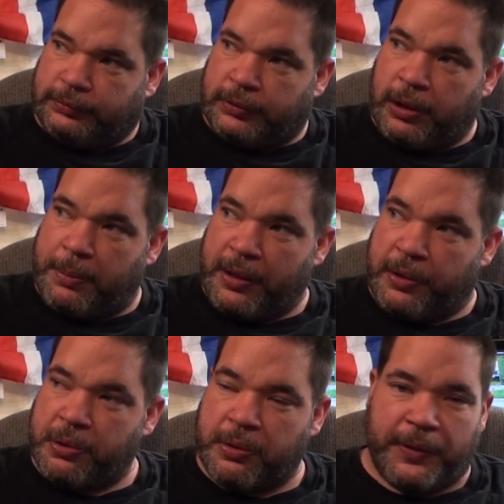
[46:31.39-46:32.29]
I've got about a
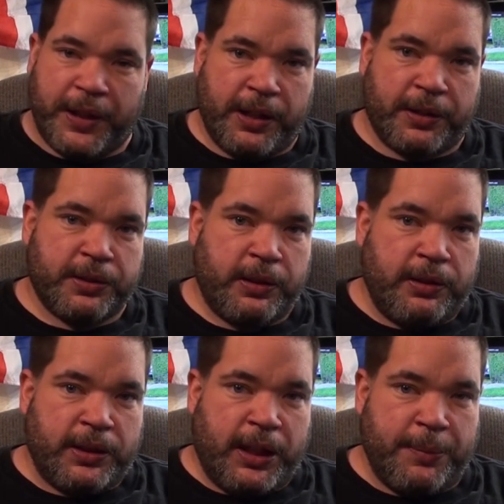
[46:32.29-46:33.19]
quarter of an hour because I
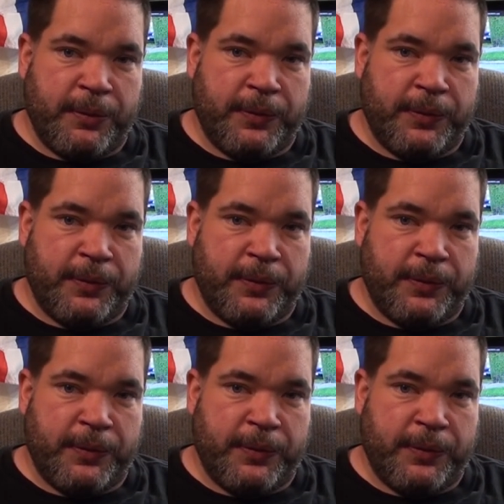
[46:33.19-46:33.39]
like to keep my